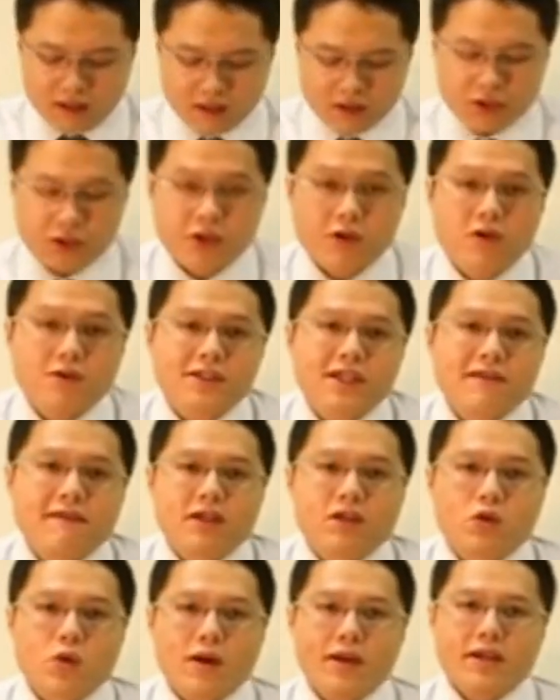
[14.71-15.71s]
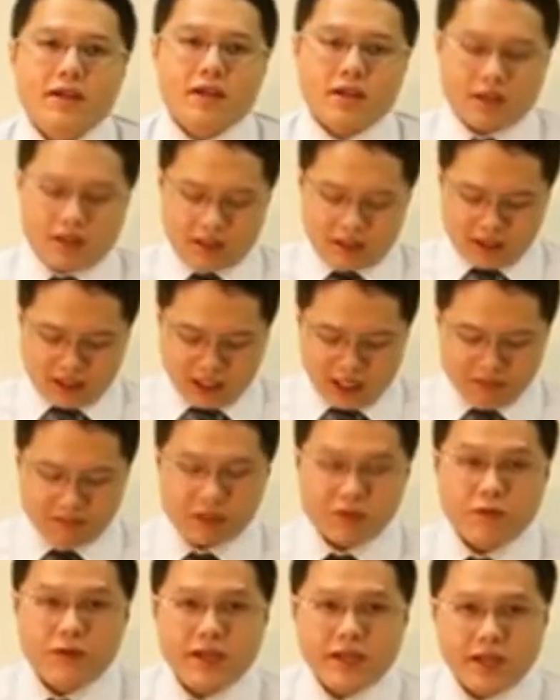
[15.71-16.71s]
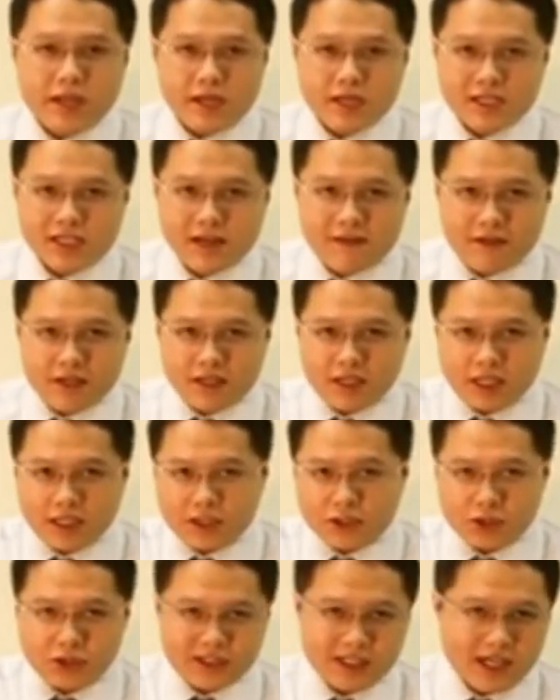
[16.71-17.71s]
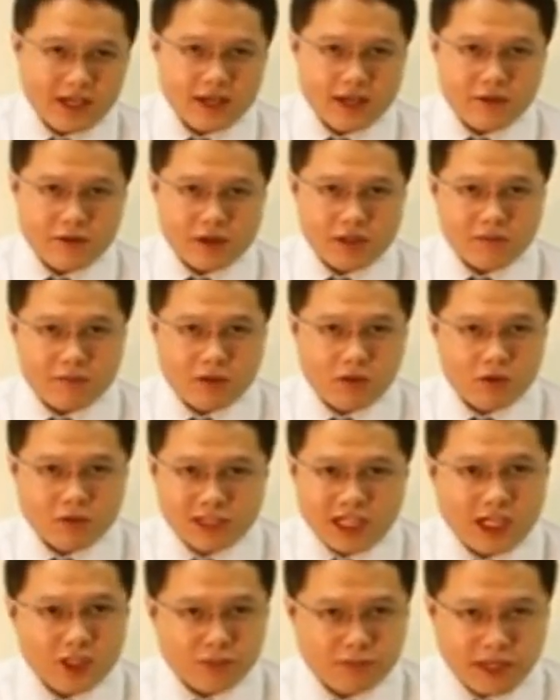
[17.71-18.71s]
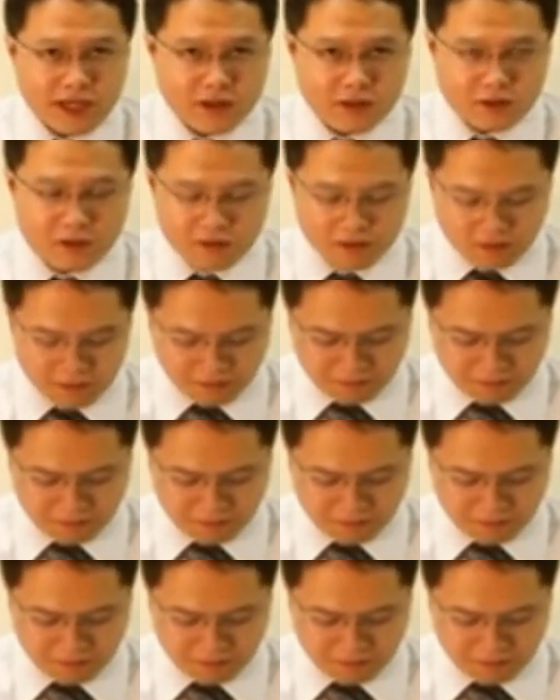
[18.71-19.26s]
G0720 comes with a 7-inch sun-readable touch panel.